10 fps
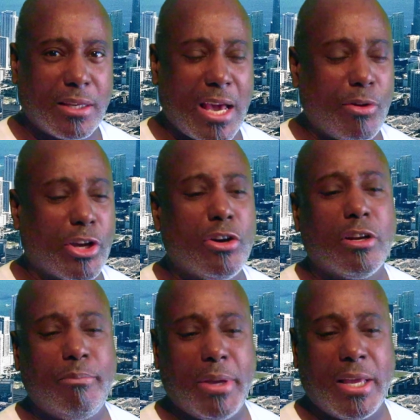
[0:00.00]
Now, it
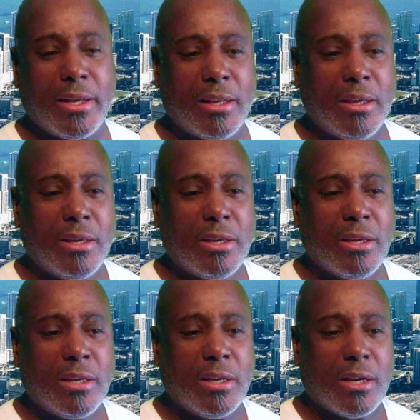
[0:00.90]
could have been
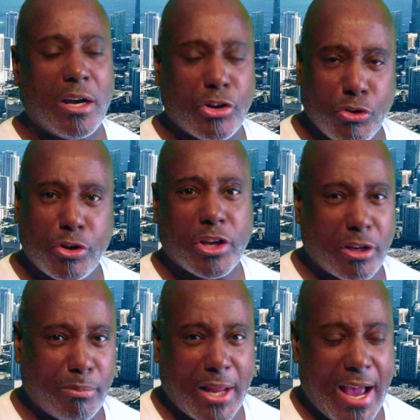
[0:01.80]
a
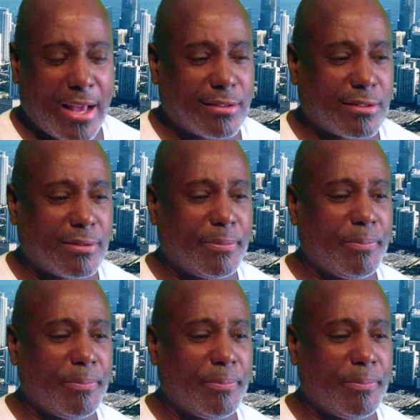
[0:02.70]
nuclear blast.